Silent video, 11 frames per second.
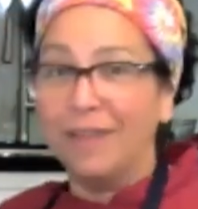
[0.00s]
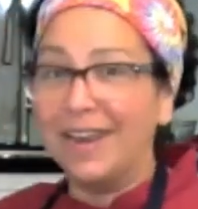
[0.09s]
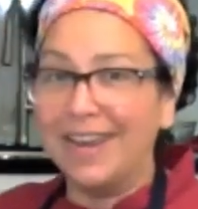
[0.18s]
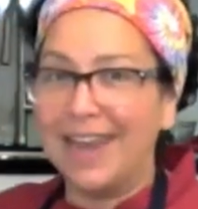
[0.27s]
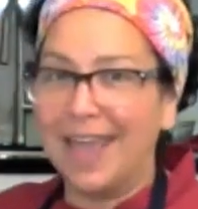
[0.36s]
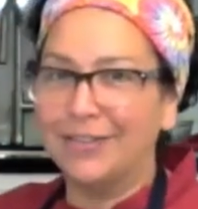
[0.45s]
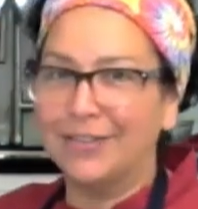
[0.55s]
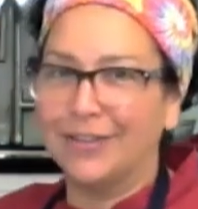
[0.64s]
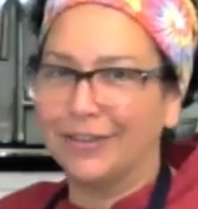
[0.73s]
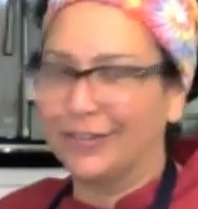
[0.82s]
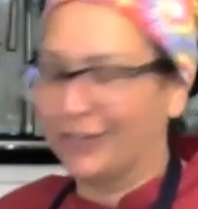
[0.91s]
a really nice
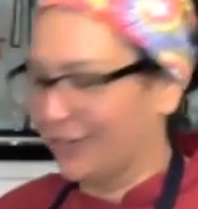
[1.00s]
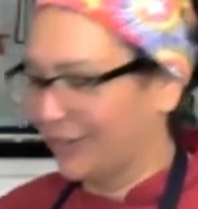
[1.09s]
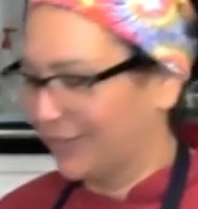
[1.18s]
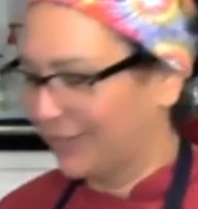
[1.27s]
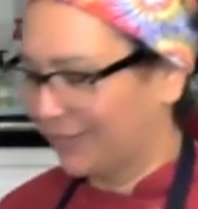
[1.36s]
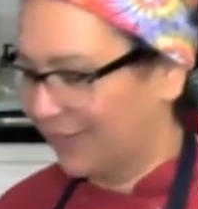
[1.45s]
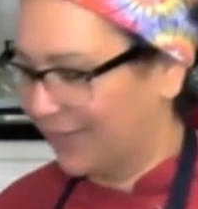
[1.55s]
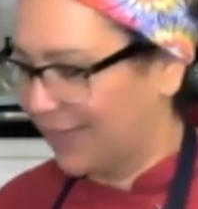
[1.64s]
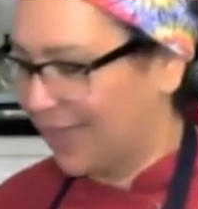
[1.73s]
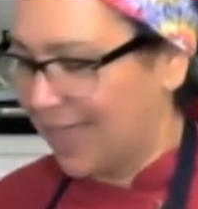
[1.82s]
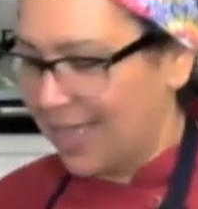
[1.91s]
touch.
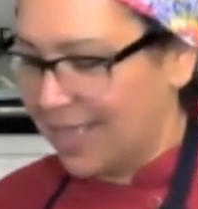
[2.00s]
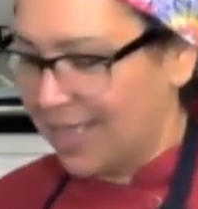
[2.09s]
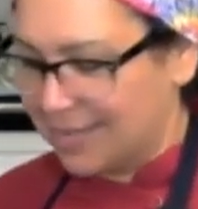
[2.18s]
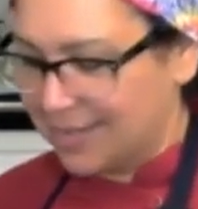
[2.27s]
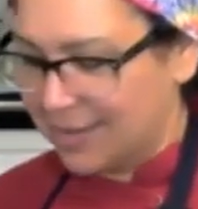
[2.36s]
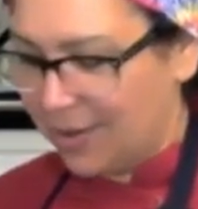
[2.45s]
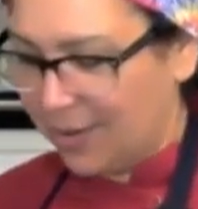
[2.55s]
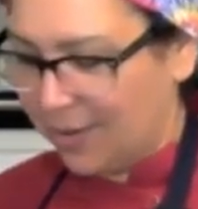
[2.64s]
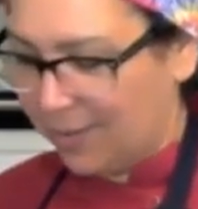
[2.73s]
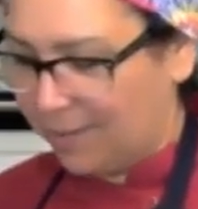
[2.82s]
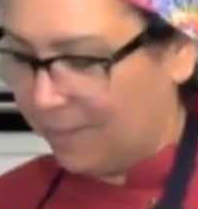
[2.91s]

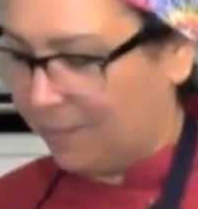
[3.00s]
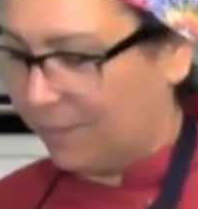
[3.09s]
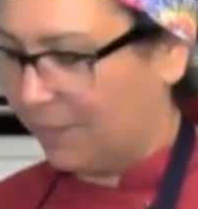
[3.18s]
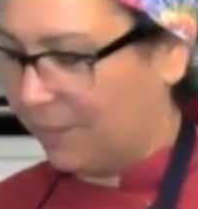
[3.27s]
So